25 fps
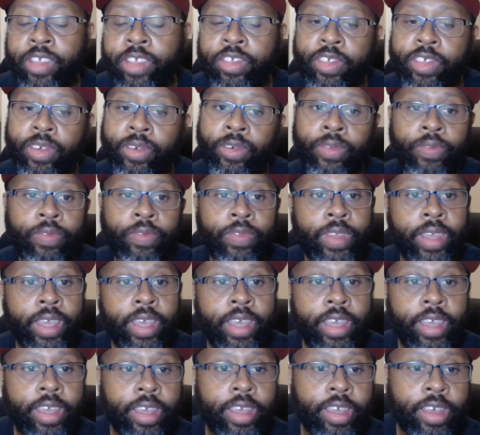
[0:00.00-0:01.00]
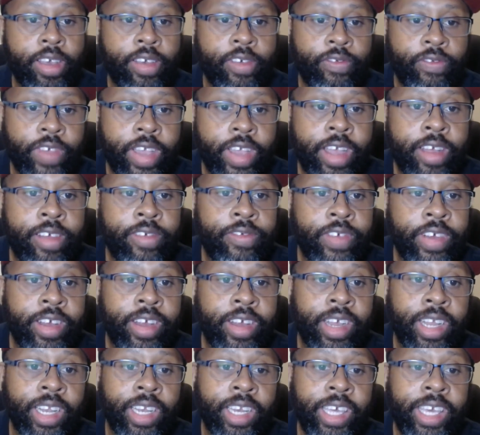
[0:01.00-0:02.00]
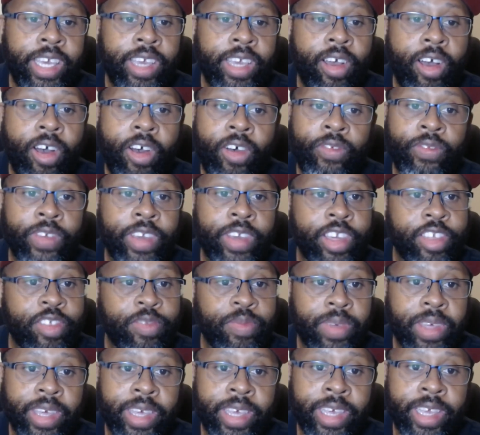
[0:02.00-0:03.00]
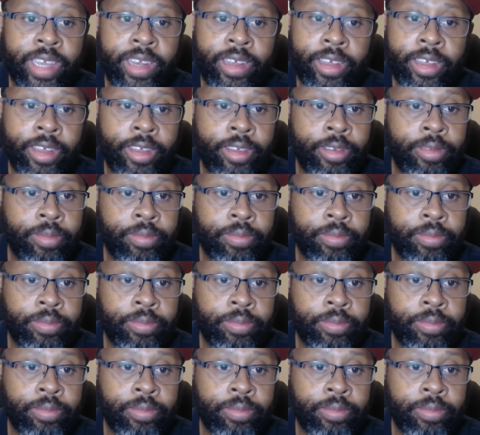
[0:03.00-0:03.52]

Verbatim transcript: So very, very elite offense, man. Uh,